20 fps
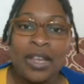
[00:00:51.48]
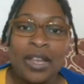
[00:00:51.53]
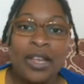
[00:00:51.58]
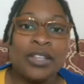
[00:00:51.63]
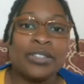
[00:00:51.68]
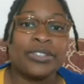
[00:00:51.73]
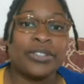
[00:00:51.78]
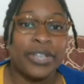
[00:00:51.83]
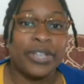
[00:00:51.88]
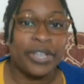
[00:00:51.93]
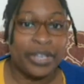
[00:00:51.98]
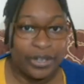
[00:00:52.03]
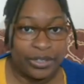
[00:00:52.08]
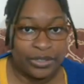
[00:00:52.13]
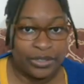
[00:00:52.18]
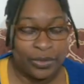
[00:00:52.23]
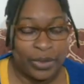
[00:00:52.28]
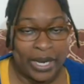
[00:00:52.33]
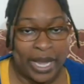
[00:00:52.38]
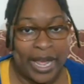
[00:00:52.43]
So
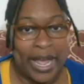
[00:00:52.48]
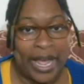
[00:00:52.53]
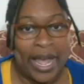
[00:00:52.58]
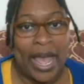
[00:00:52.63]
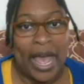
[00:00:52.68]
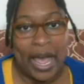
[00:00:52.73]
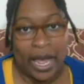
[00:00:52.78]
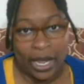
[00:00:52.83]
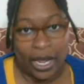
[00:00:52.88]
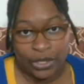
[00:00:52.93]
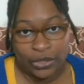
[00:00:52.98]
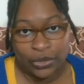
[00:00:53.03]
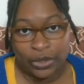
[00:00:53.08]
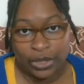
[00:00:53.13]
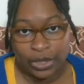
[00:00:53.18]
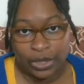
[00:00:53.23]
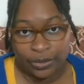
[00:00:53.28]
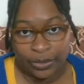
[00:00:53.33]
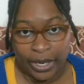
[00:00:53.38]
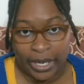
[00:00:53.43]
here's what I
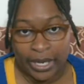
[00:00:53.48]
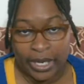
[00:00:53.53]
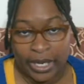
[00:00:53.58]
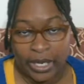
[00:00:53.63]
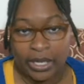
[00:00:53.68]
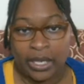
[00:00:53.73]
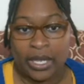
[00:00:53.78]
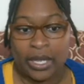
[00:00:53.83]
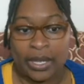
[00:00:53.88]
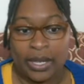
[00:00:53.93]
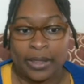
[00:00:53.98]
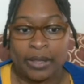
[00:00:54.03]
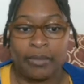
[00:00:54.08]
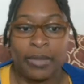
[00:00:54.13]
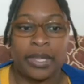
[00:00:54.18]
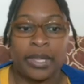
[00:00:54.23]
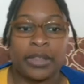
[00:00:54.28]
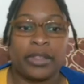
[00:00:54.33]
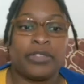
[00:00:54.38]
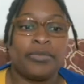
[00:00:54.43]
actually read in the
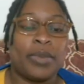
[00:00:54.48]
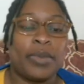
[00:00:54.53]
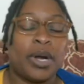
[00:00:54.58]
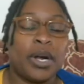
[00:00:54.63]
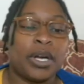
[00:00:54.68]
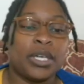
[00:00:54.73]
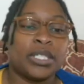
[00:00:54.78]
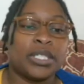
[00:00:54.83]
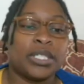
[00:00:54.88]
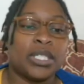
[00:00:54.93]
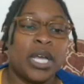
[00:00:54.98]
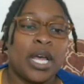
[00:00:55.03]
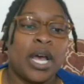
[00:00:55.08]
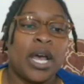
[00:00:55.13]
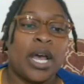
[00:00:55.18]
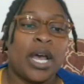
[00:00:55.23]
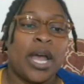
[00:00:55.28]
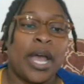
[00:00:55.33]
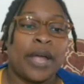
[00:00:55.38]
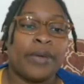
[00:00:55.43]
month of March.
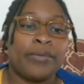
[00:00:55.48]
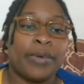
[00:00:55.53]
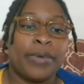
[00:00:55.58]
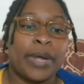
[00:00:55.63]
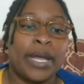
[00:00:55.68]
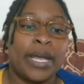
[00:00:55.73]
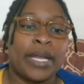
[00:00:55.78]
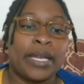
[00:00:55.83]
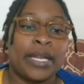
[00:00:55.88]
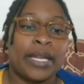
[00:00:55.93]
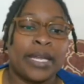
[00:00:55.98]
I read